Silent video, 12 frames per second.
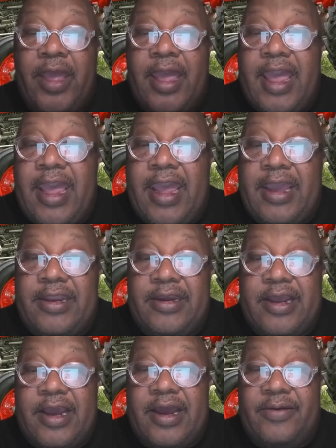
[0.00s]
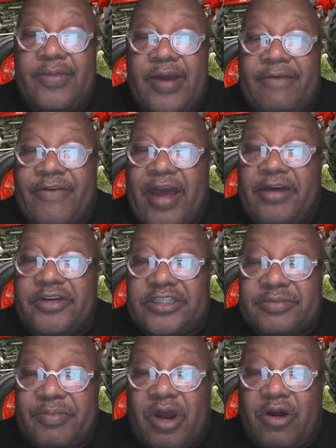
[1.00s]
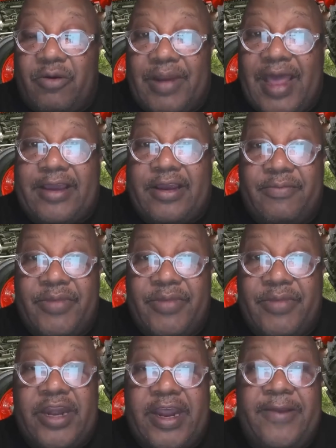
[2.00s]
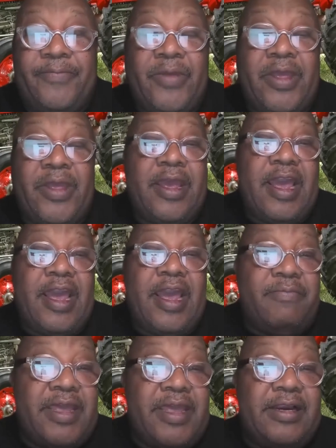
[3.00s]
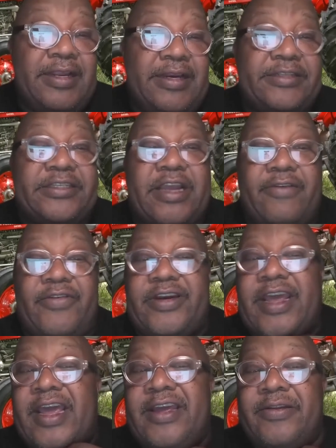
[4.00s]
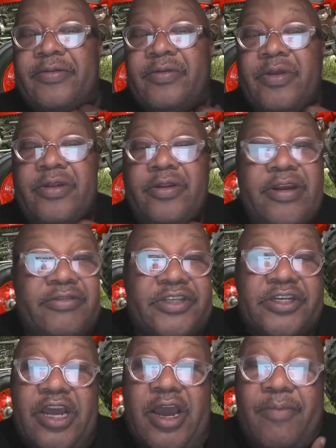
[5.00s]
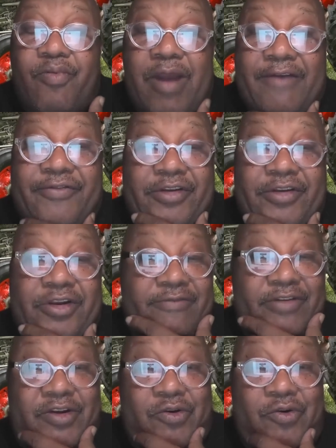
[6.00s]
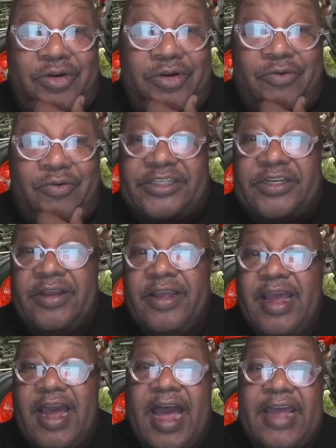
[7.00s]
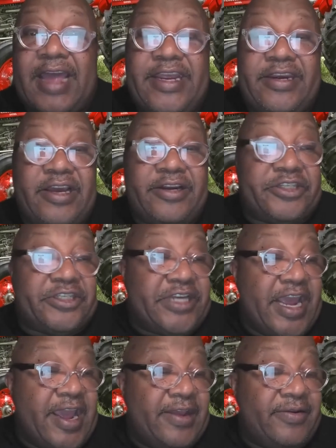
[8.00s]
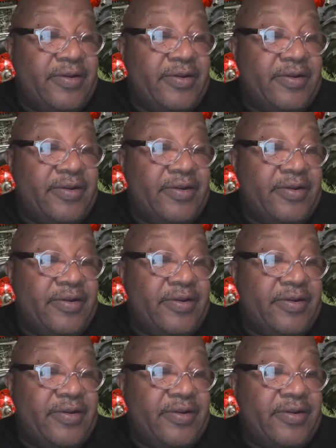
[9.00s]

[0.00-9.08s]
And I found a small Black community and immediately discovered that there was a nonprofit on every corner, which I didn't understand.